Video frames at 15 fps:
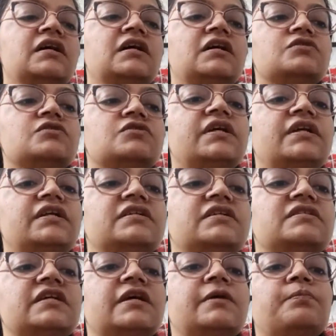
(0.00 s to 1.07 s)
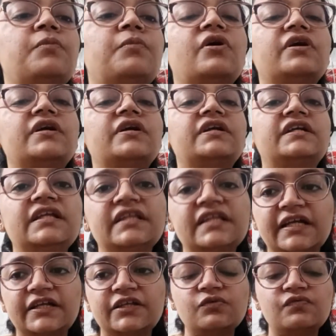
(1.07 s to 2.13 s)
So it is important
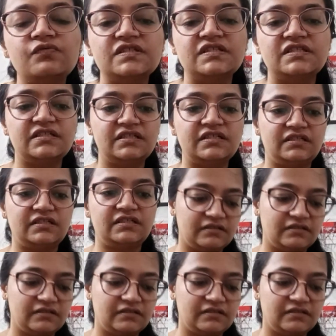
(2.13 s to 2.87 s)
that you visit